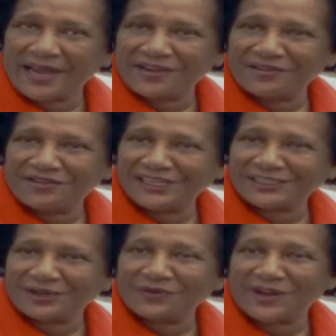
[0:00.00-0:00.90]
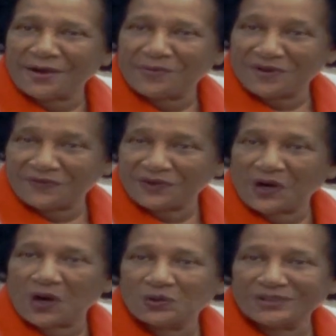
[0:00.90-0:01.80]
now you're just on there with
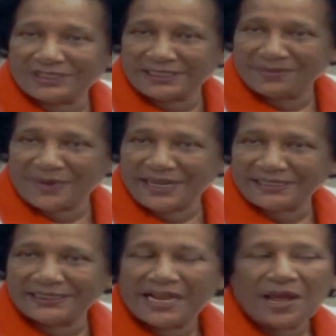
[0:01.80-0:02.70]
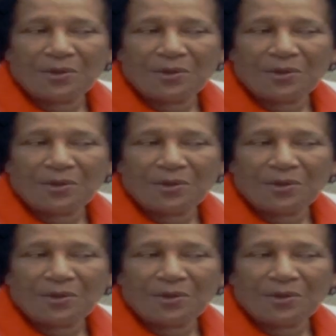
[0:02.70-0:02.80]
your own teammates.